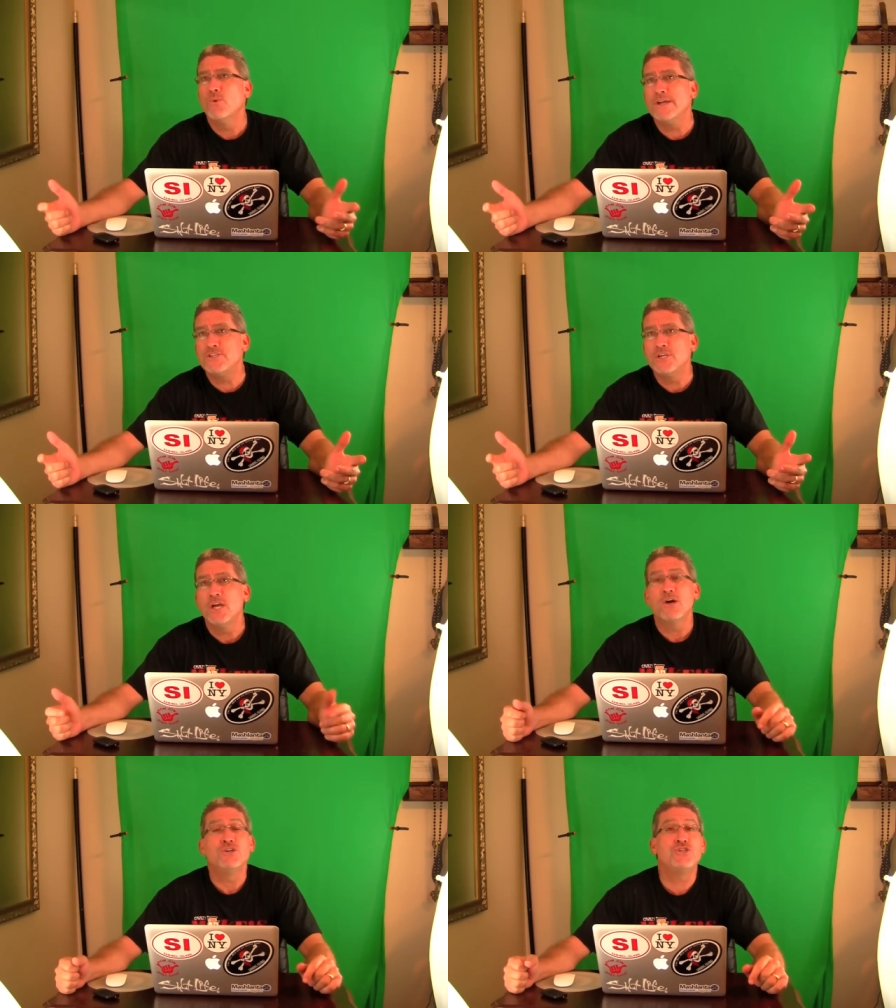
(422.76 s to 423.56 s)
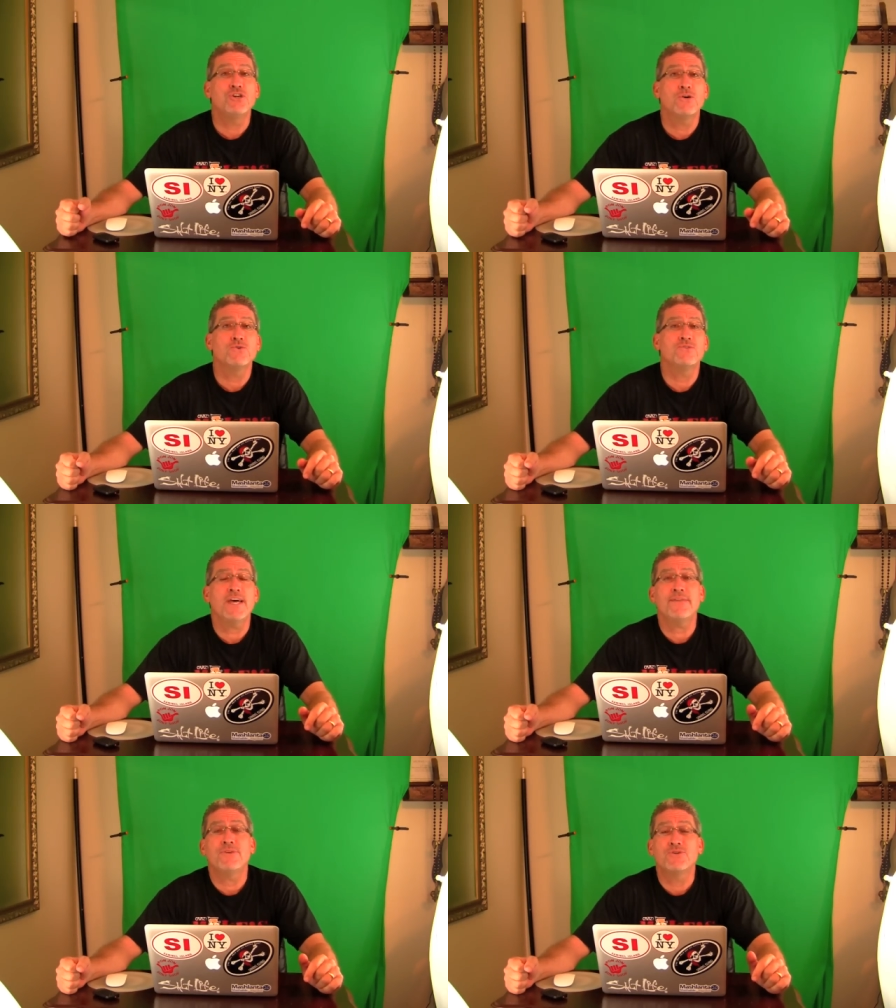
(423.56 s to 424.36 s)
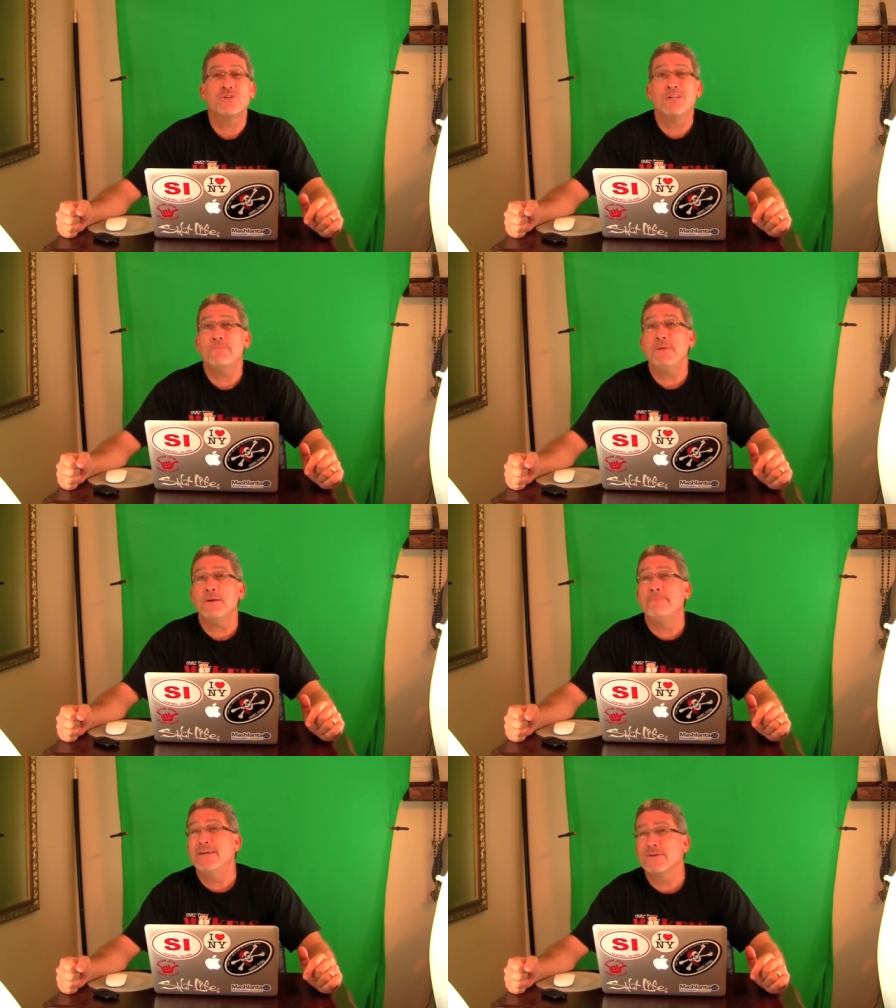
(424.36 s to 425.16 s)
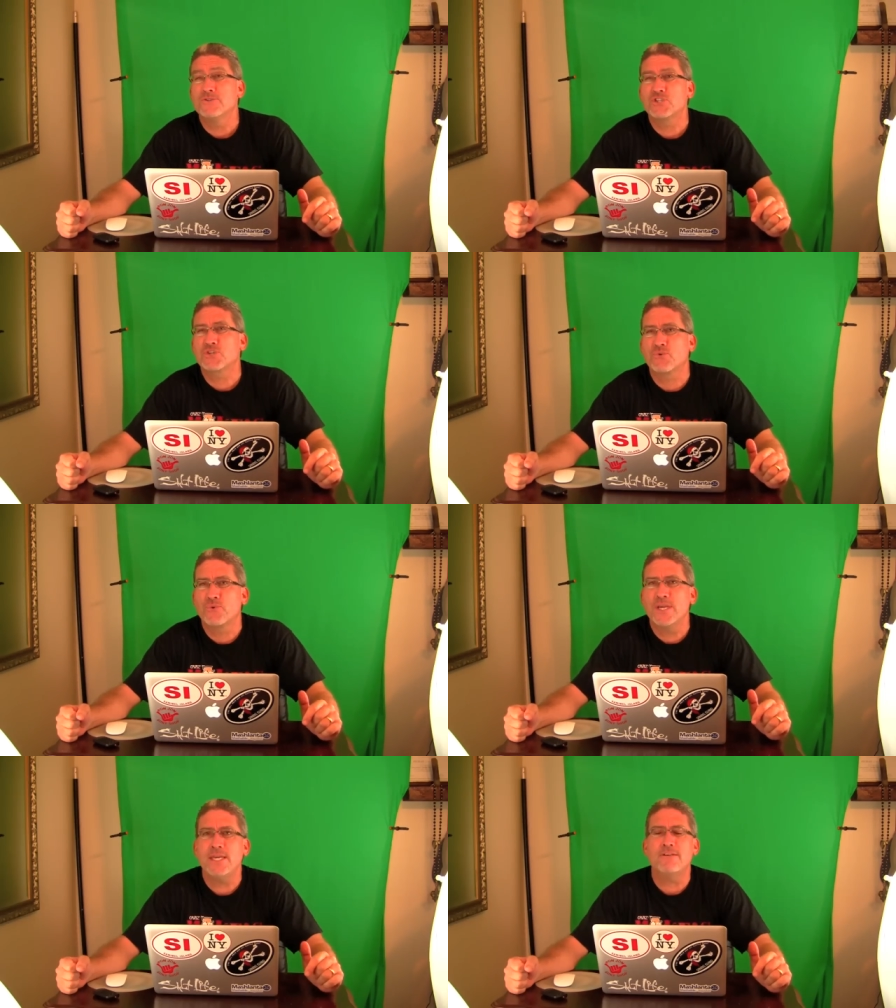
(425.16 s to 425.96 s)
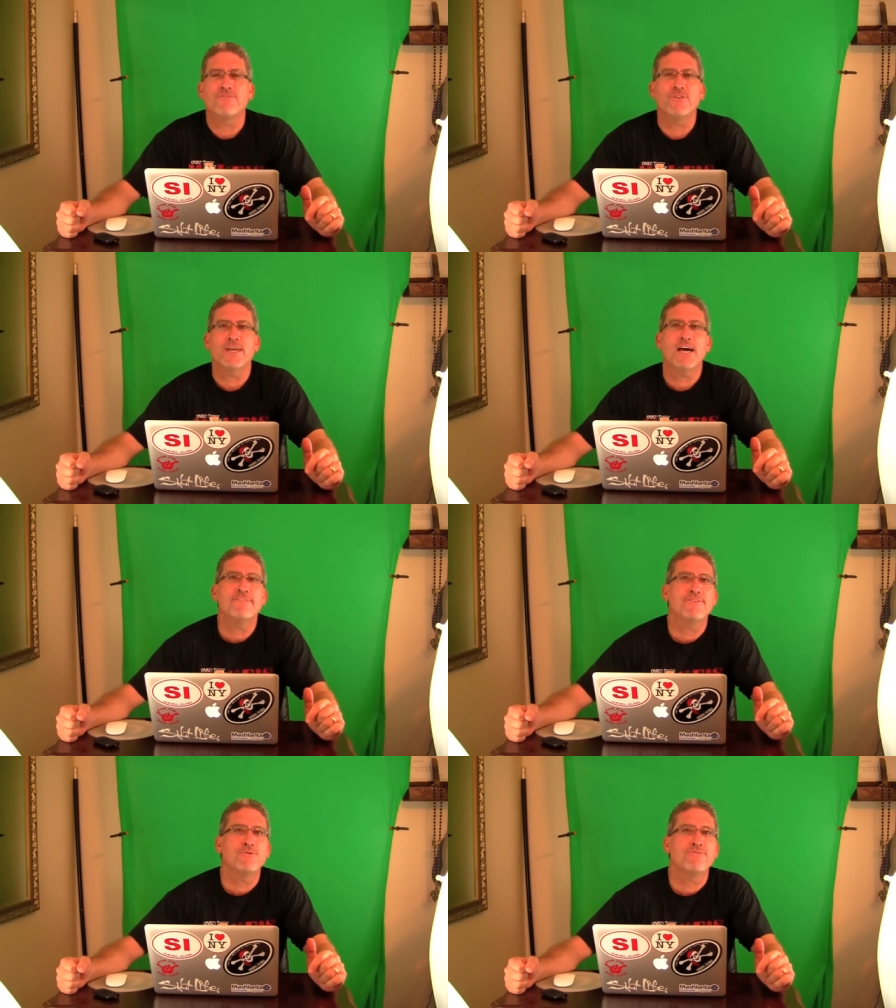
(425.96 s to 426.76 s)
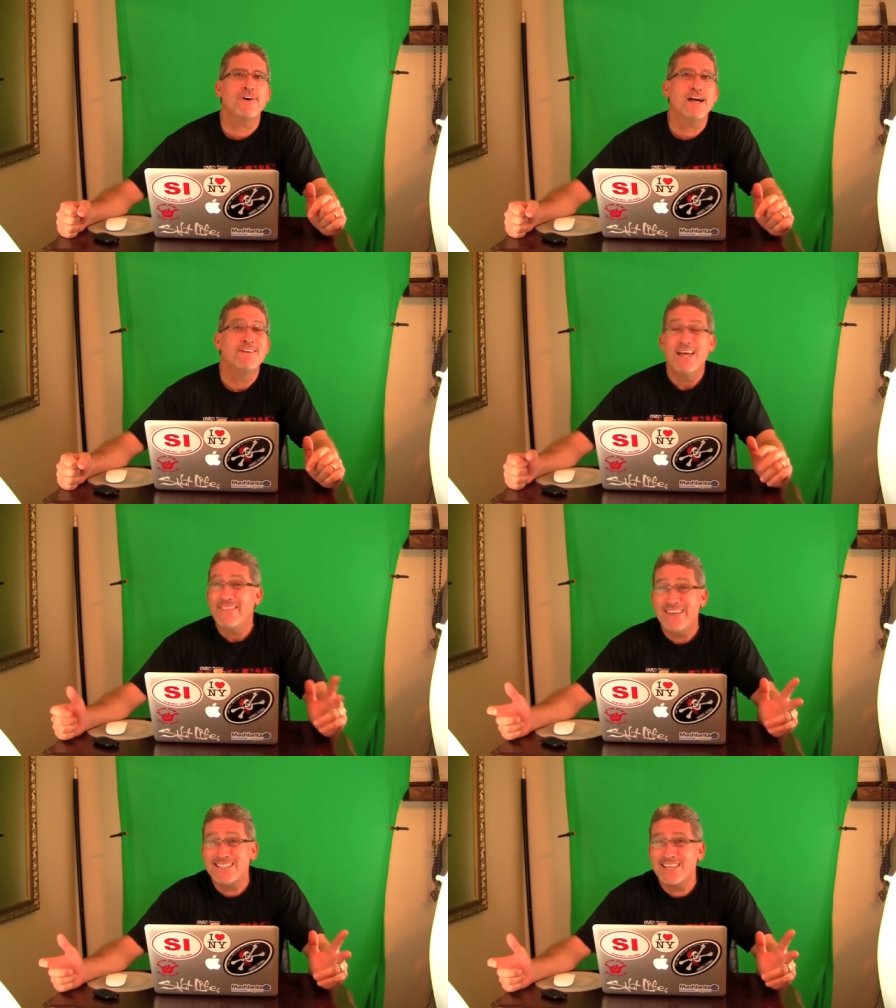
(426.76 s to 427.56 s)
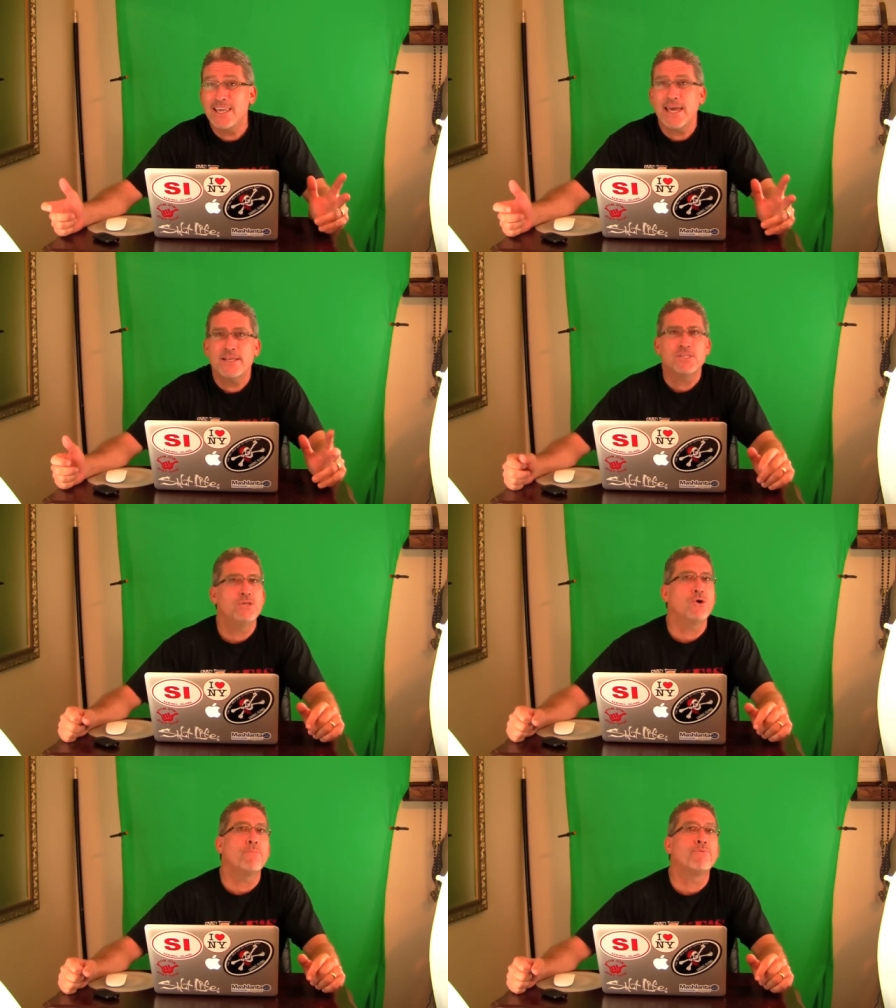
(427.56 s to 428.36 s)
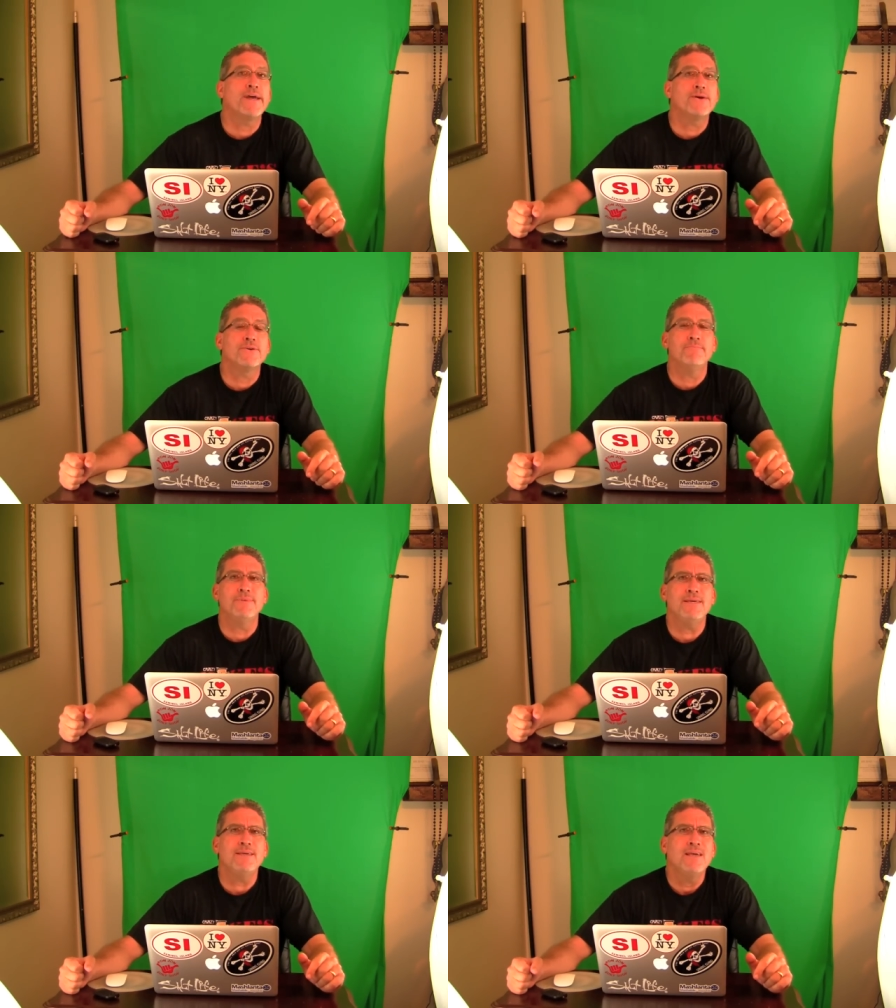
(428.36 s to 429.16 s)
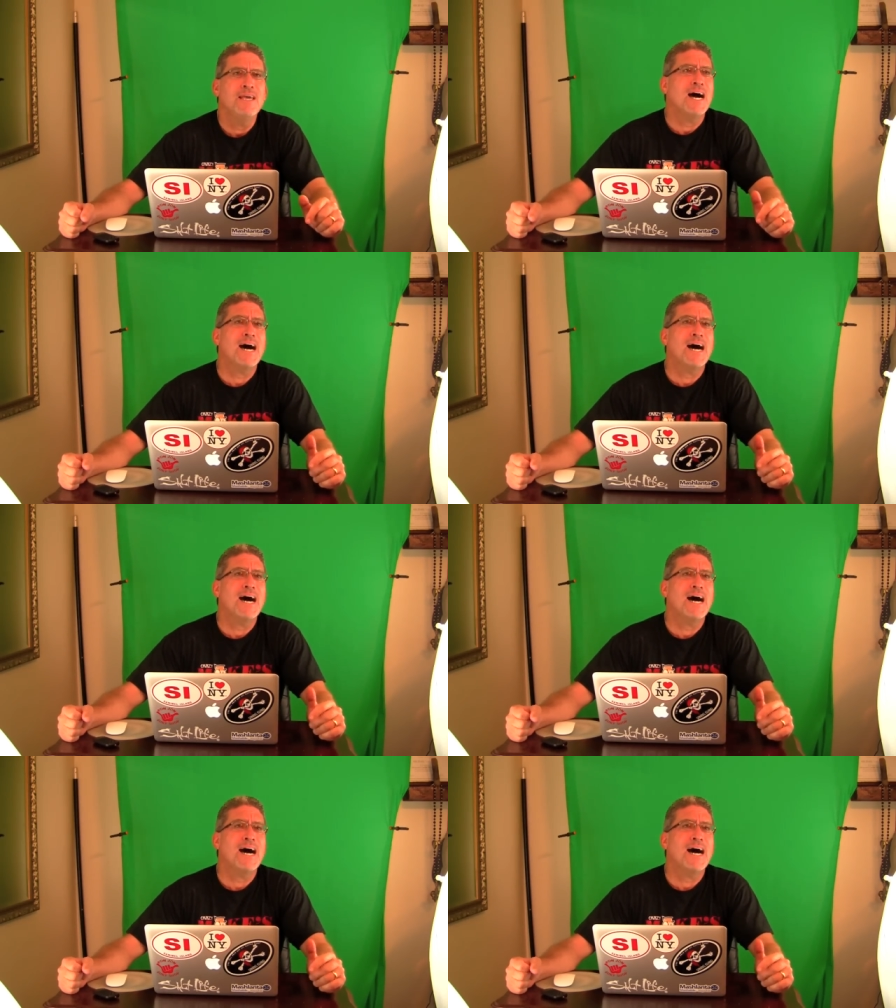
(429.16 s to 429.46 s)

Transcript: which shows that there's going to be a bigger screen for the iPhone 5. This again is a no-brainer to me.